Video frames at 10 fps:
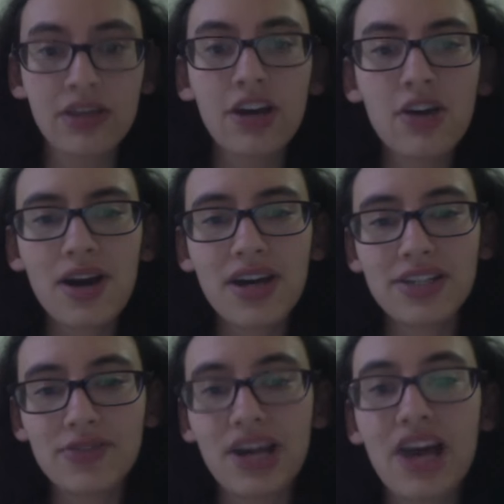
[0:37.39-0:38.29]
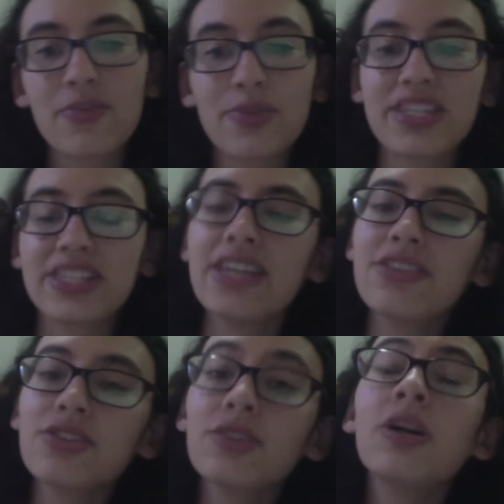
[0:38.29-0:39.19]
Gohan is recovered with the
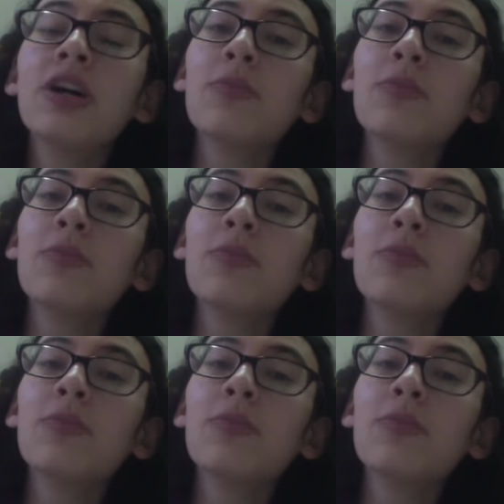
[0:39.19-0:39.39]
Senzu,